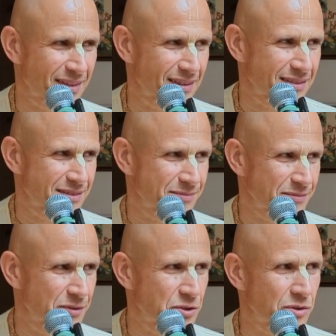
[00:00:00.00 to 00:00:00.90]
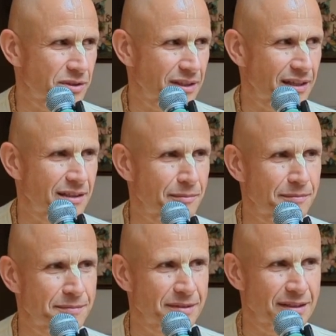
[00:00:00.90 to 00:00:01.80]
Yes, we should take
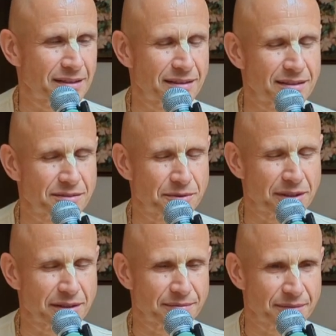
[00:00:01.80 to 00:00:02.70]
them in this way,